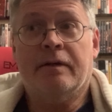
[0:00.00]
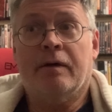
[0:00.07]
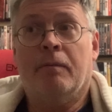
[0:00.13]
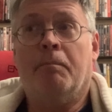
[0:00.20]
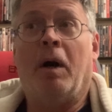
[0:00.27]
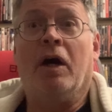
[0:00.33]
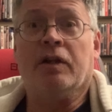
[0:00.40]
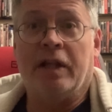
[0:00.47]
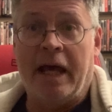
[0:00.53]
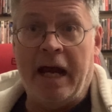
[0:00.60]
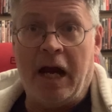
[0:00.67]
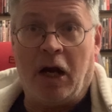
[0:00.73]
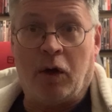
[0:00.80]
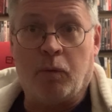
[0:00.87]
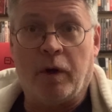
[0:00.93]

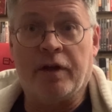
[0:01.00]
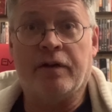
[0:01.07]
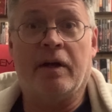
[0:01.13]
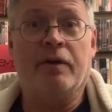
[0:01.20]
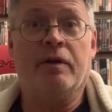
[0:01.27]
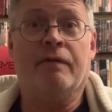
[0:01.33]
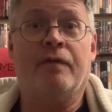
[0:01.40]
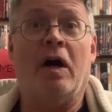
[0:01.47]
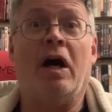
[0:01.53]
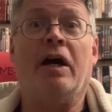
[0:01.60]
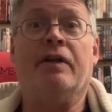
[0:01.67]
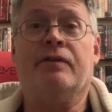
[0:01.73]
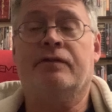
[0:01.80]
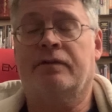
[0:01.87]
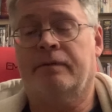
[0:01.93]
Monlaire, one of their
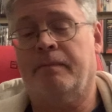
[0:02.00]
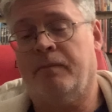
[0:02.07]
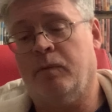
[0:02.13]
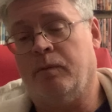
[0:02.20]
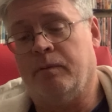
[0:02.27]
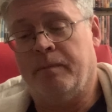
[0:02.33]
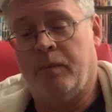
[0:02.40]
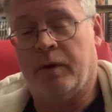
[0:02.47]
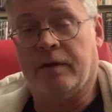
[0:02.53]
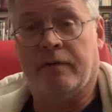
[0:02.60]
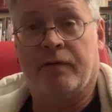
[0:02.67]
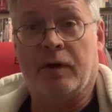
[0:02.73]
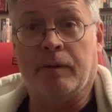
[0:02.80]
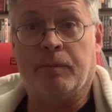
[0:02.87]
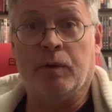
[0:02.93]
Yvonnes, one of their
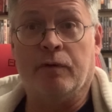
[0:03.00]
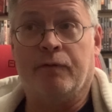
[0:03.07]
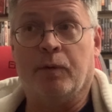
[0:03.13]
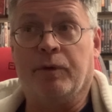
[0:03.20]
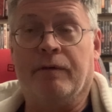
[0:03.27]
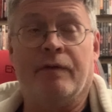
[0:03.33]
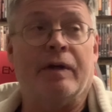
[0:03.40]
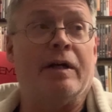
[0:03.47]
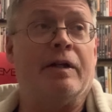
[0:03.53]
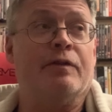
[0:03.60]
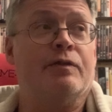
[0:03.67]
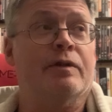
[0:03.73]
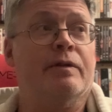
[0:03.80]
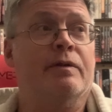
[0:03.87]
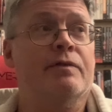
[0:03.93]
very beautiful
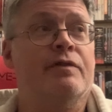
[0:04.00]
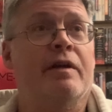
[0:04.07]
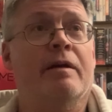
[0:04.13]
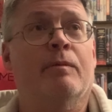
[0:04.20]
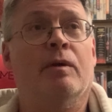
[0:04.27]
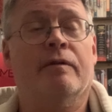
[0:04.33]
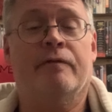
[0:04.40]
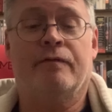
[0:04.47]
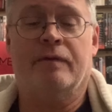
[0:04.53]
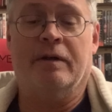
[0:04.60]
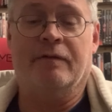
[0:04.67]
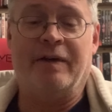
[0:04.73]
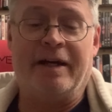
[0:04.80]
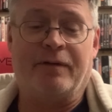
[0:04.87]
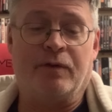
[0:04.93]
Yvonnes in their stable
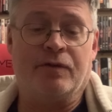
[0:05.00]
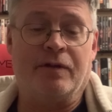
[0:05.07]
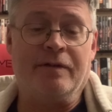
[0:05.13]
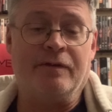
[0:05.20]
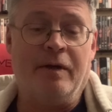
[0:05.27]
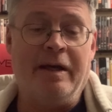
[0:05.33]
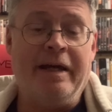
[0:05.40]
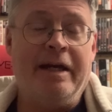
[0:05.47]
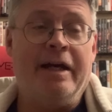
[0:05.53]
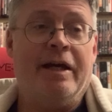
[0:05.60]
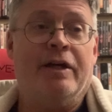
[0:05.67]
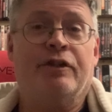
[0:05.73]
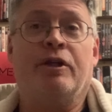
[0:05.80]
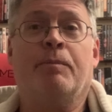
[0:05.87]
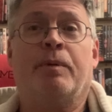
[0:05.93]
of actresses.
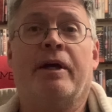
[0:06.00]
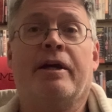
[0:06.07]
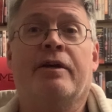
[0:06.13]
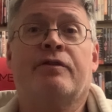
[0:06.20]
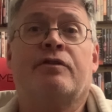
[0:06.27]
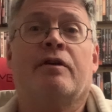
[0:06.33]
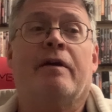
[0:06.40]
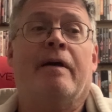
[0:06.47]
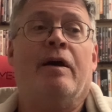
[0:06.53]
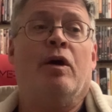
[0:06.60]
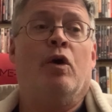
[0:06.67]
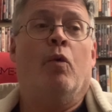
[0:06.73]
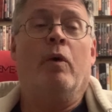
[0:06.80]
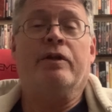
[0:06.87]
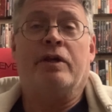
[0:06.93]
She plays
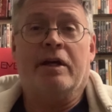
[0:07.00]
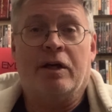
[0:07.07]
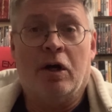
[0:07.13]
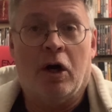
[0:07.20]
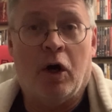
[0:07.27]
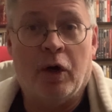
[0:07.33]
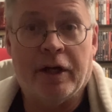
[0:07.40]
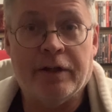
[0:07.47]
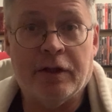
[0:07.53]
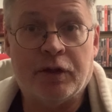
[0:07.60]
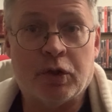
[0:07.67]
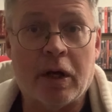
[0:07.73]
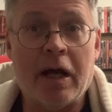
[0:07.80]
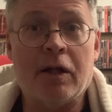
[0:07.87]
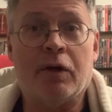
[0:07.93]
what they call in the
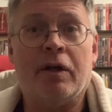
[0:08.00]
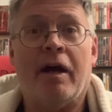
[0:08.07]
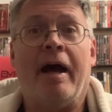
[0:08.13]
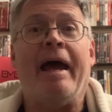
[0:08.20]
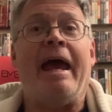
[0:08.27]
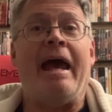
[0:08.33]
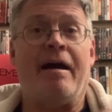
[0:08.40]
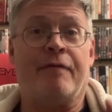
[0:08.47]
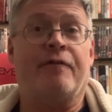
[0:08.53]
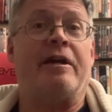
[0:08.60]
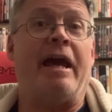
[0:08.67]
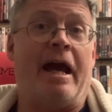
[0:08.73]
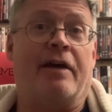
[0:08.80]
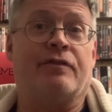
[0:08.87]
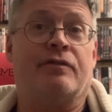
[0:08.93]
trailer a half
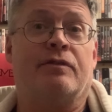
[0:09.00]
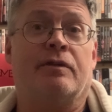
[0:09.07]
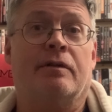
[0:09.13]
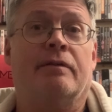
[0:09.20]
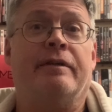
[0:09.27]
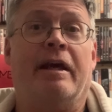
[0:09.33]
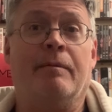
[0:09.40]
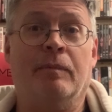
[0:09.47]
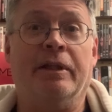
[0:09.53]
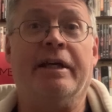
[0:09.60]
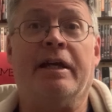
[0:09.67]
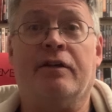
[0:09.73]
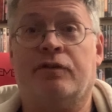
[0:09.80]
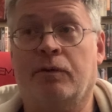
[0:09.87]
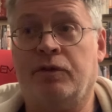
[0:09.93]
caste named
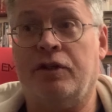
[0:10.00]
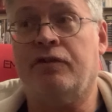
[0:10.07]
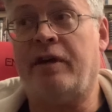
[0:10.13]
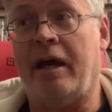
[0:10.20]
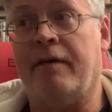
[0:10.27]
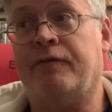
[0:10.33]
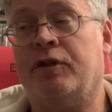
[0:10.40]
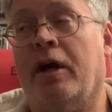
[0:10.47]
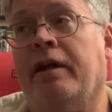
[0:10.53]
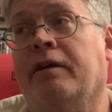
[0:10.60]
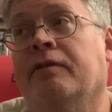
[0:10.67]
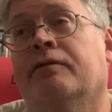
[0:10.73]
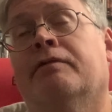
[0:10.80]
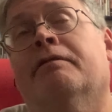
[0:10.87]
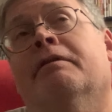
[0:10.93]
Lee. So she's half Chinese.